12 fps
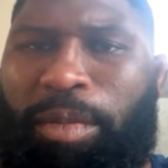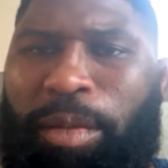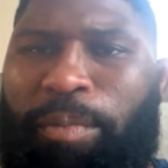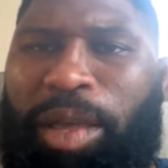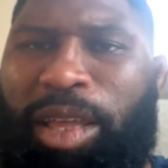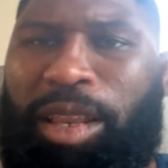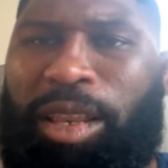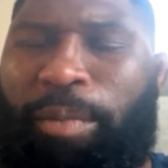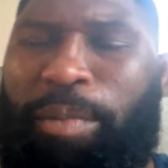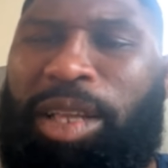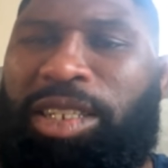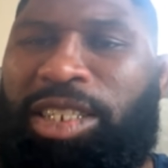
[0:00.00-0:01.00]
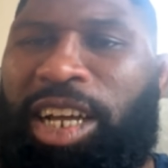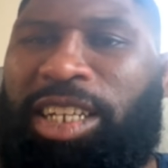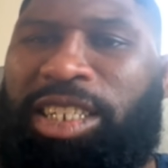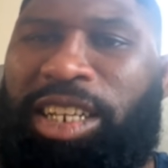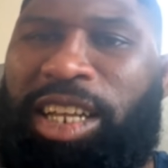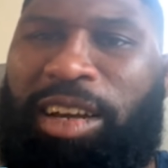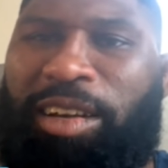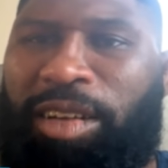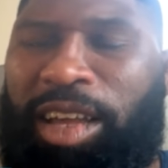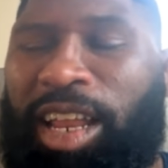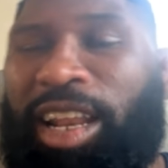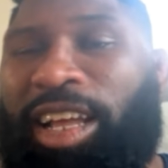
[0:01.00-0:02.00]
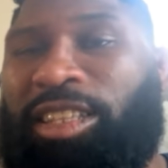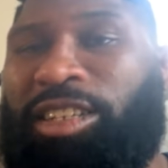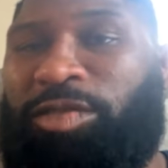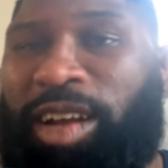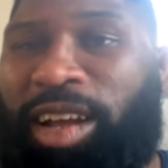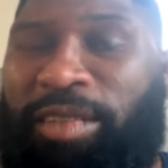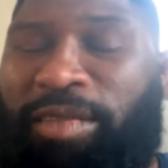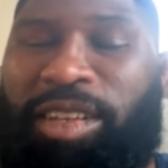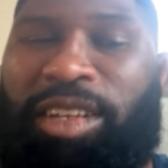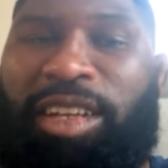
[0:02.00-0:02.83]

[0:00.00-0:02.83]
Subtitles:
Ben Johnson now. I like the draft.